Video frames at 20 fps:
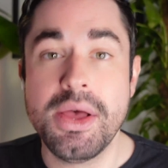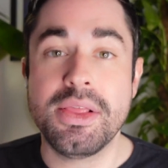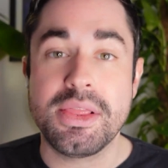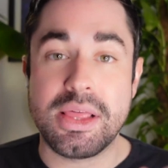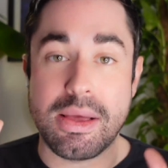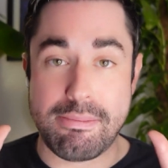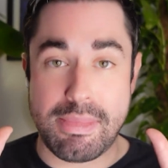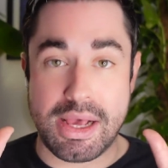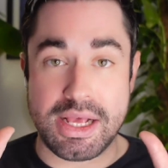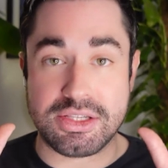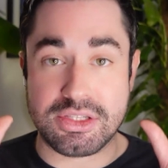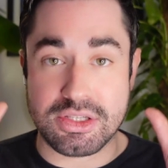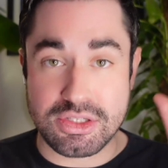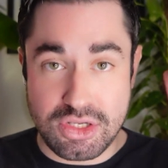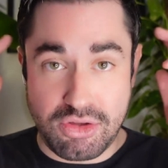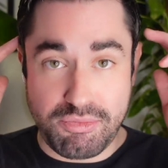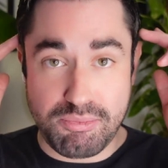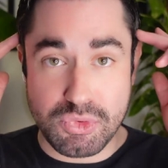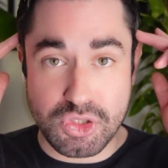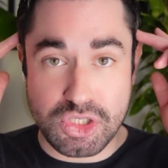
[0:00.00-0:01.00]
that makes the
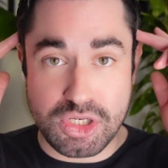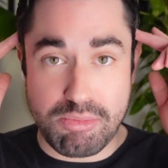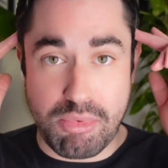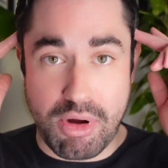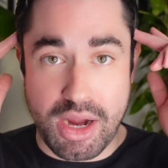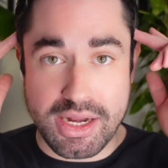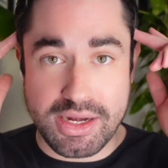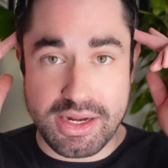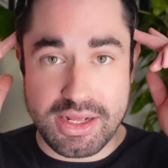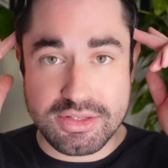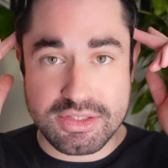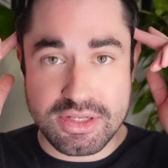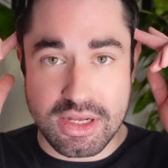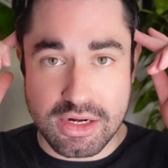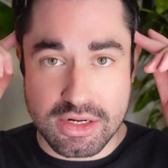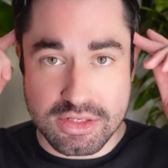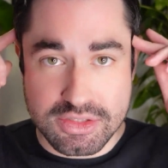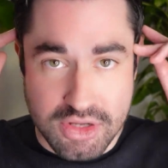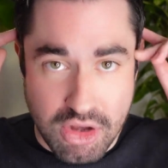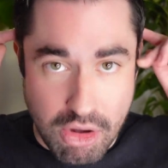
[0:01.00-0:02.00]
soft mushy brain
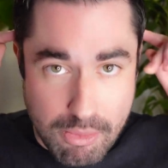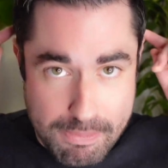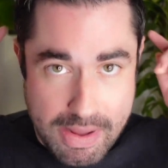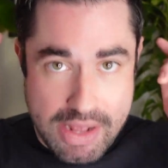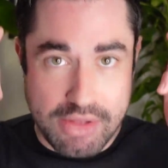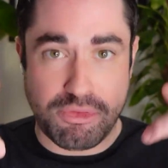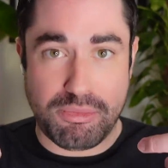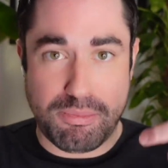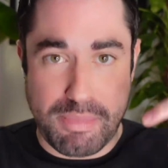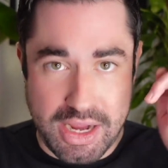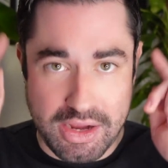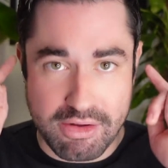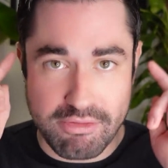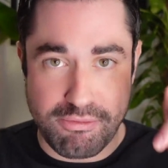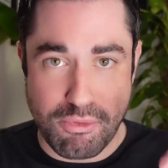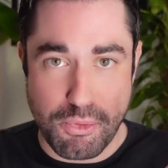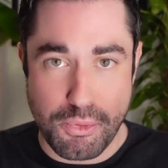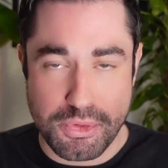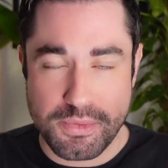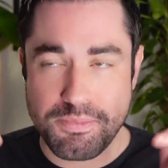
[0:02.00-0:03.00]
inside our skull bounce back and
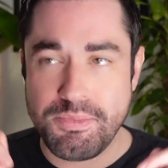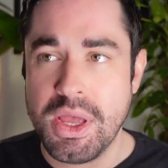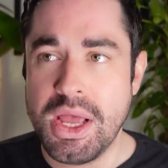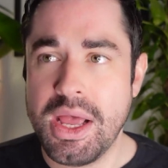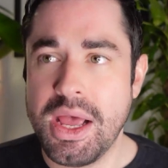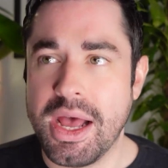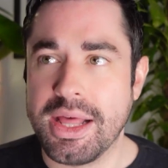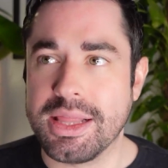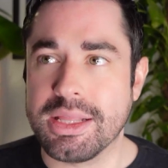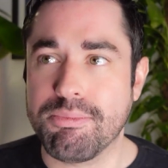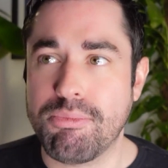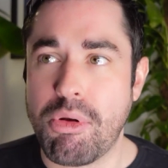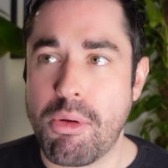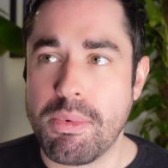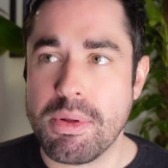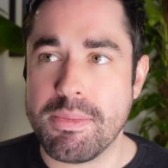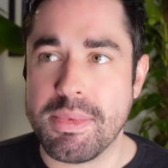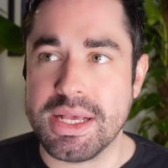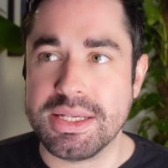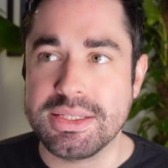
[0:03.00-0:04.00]
forth. And the
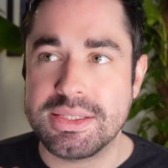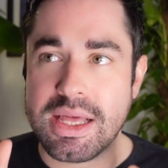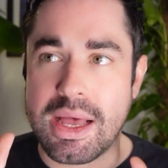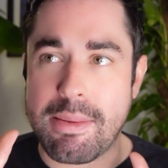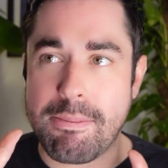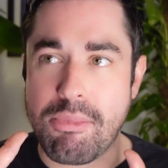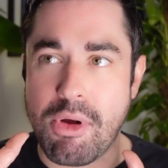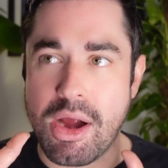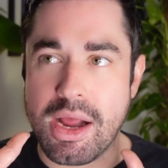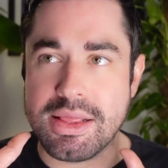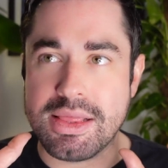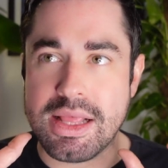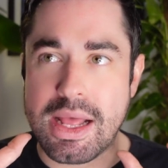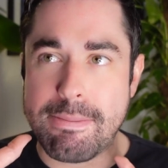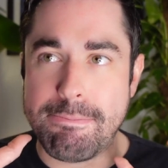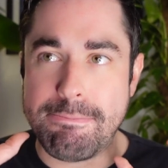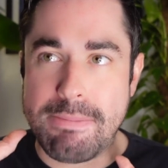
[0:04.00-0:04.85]
problem is that brain then